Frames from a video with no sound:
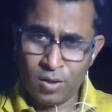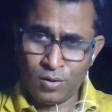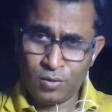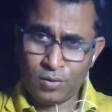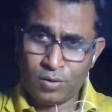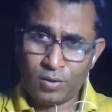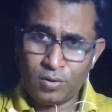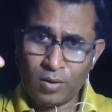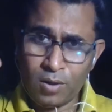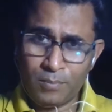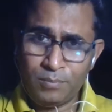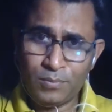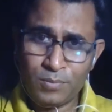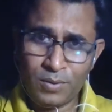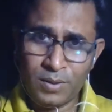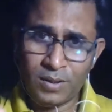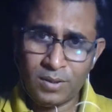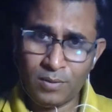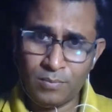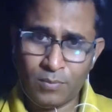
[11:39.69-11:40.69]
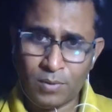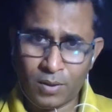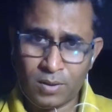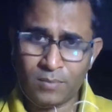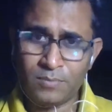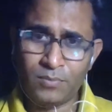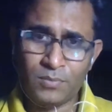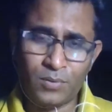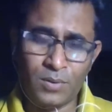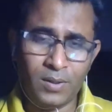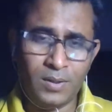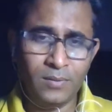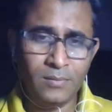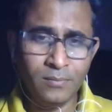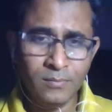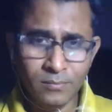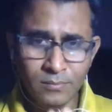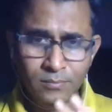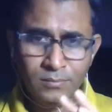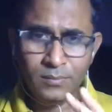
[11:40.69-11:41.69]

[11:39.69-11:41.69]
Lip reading: So the top three and the bottom three,